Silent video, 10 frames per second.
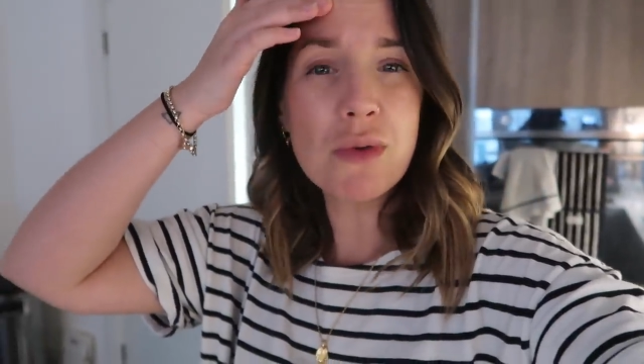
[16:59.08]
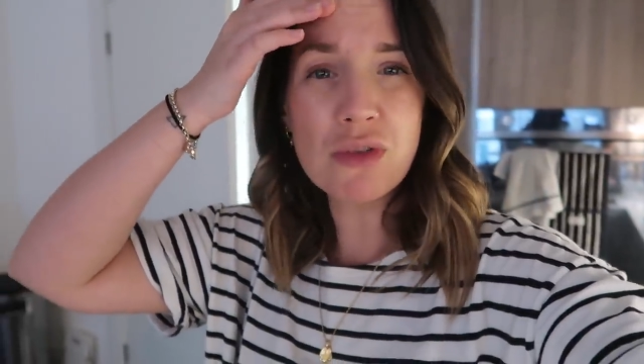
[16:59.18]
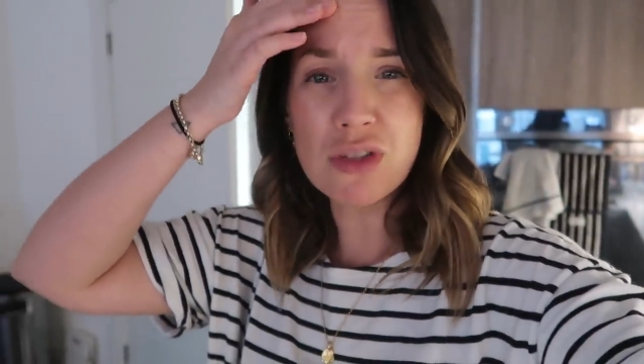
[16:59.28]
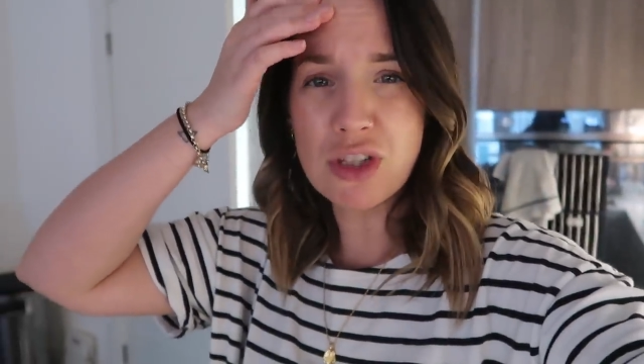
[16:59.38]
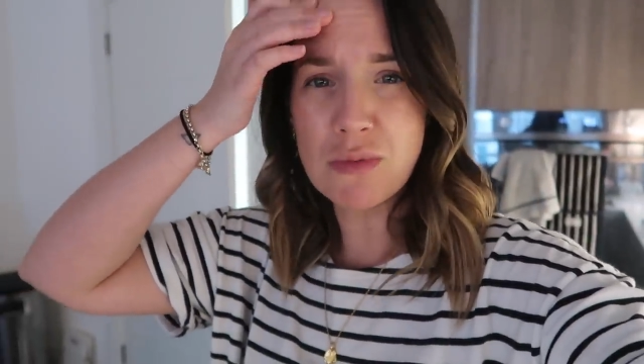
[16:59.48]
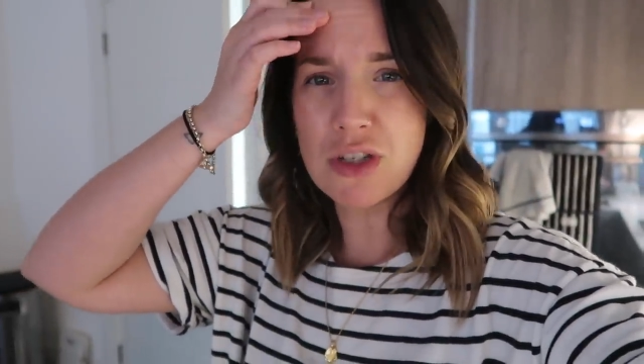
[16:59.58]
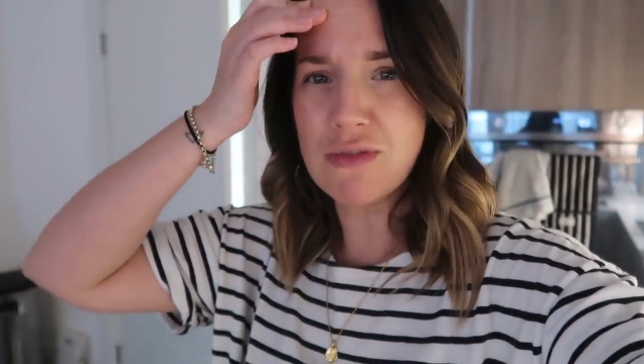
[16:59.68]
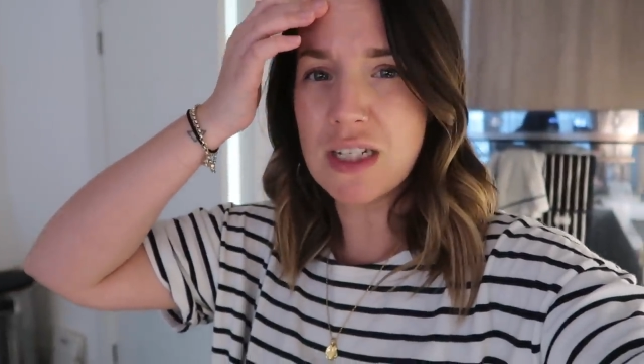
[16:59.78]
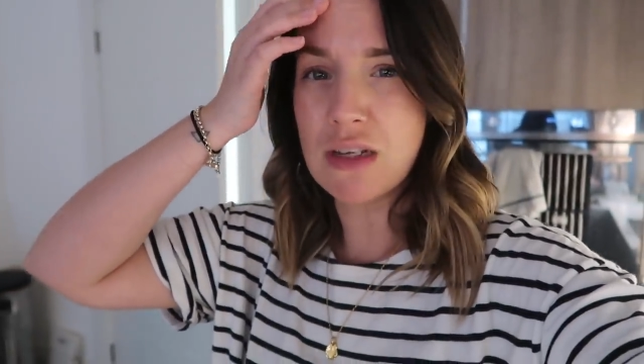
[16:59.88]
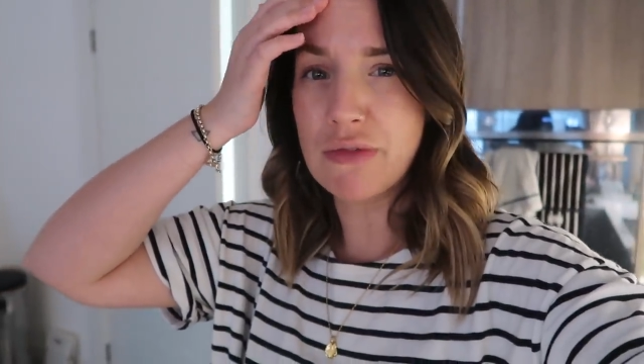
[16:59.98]
it wasn't too much
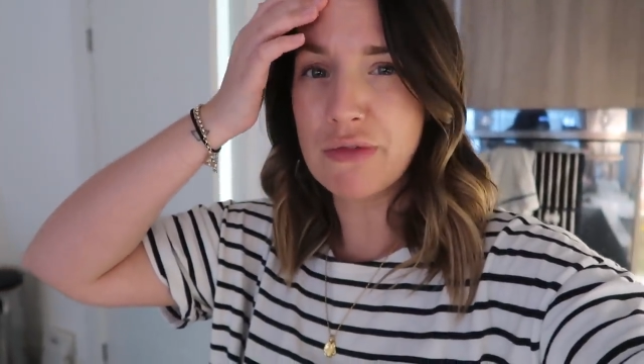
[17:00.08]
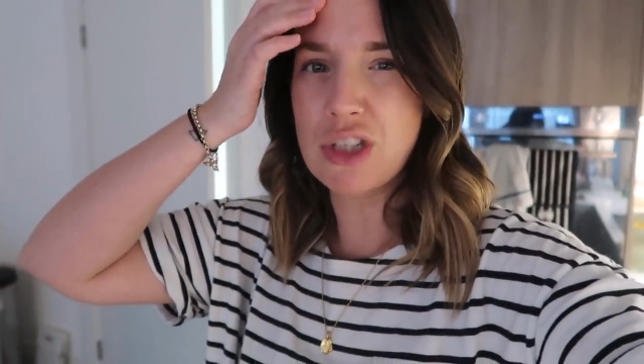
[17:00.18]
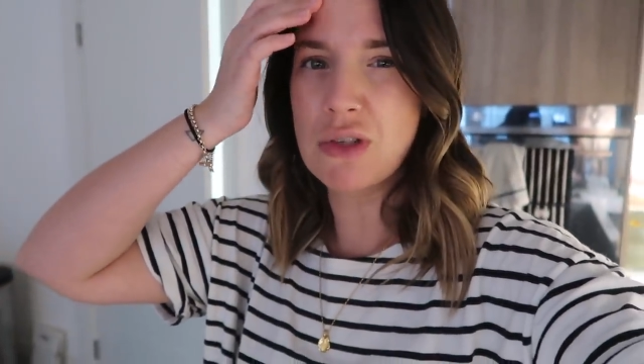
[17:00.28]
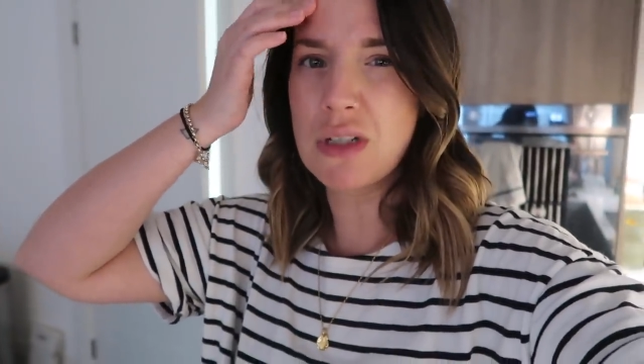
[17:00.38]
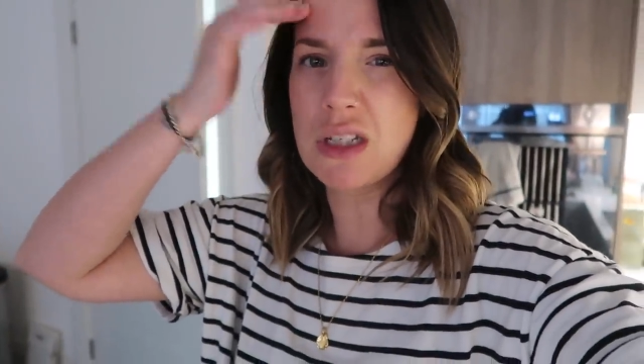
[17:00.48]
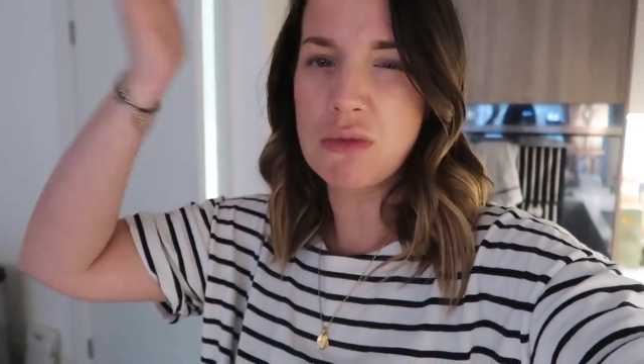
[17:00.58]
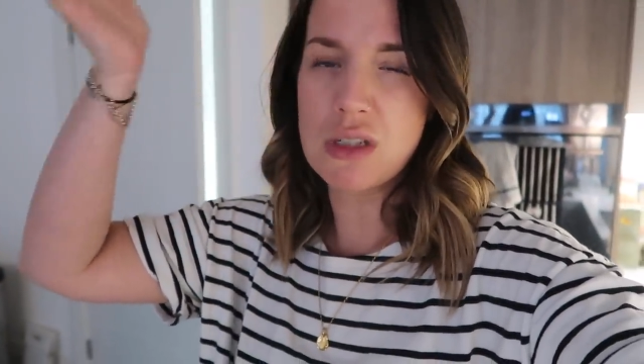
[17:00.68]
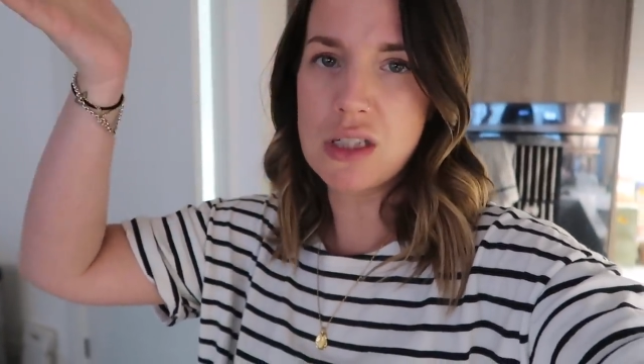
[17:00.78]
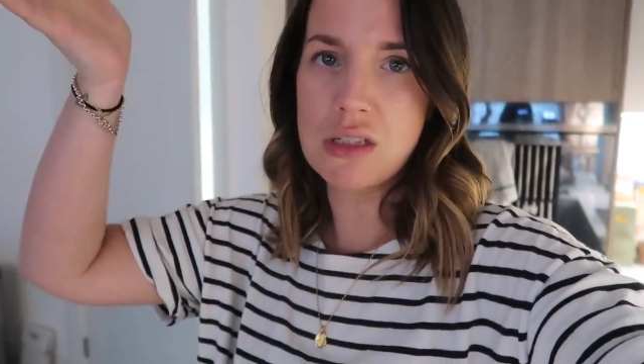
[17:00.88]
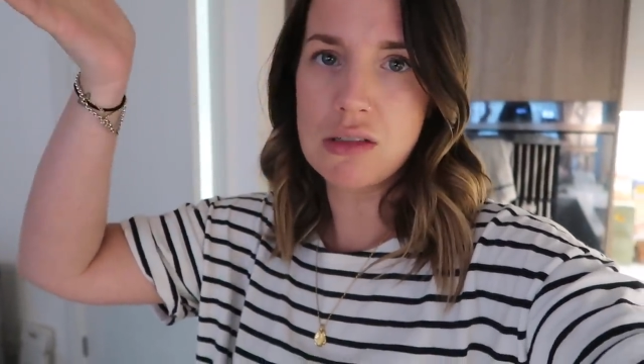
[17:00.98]
of a downer for you, and it
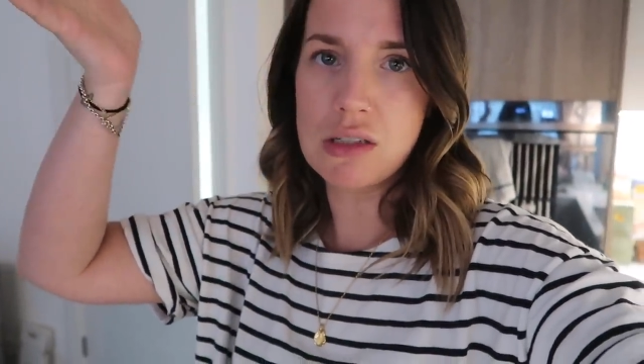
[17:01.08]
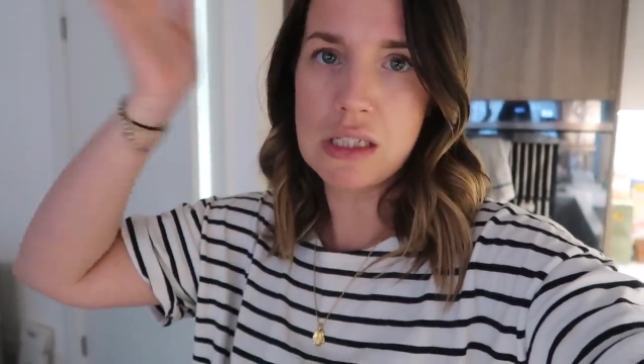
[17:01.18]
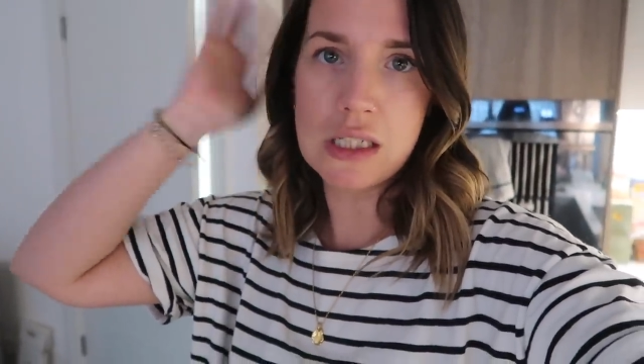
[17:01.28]
was at